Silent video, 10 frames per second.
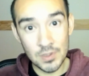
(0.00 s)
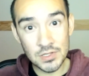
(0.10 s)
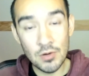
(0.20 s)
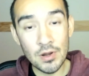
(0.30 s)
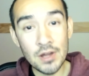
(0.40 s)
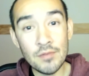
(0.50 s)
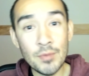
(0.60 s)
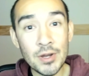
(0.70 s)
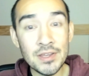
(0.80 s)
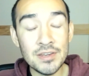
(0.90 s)
What is going on,
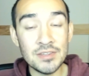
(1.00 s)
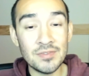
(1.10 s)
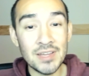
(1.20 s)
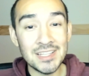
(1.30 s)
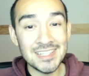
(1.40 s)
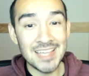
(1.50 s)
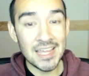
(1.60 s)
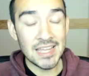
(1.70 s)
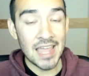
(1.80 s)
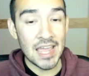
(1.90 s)
everybody? It is Frank the Tank,